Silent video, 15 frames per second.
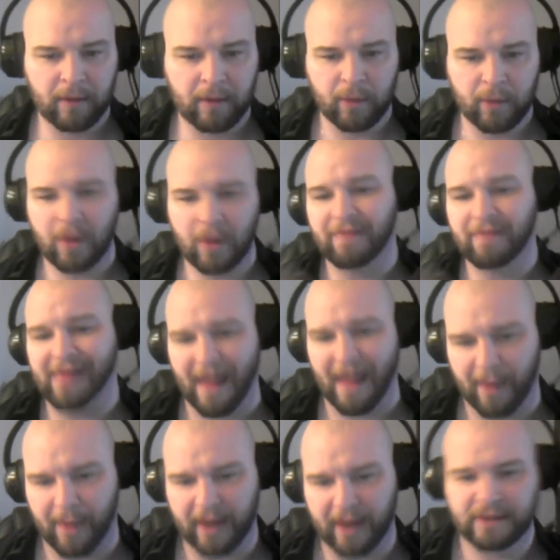We don't have that
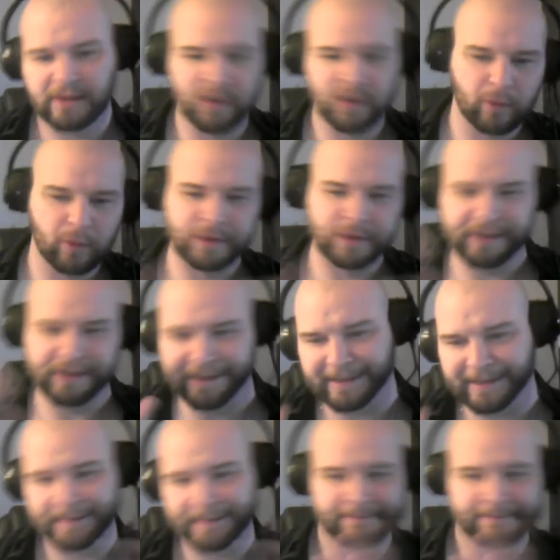many, so we'll
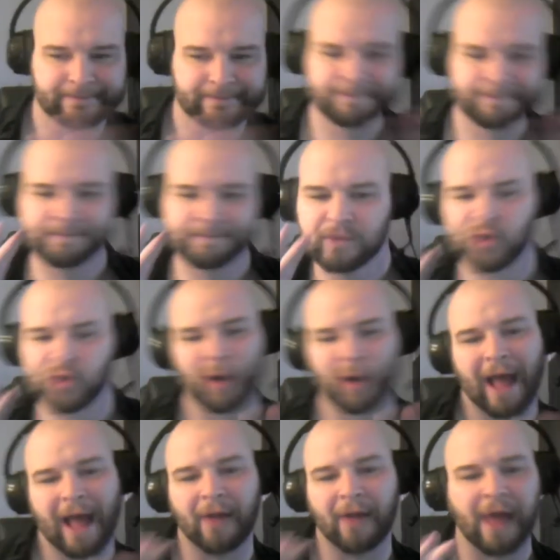see sort
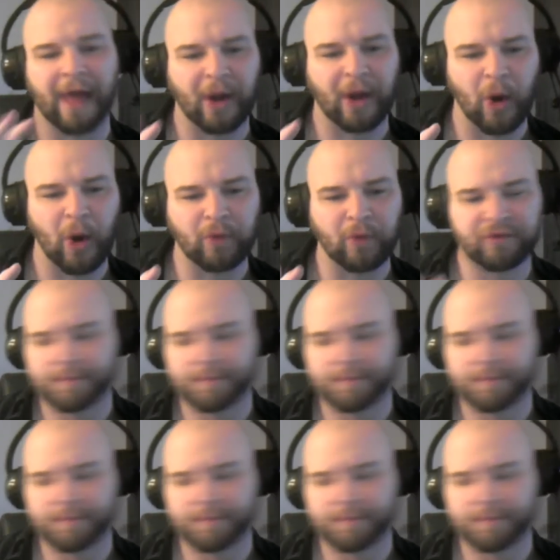of how that goes.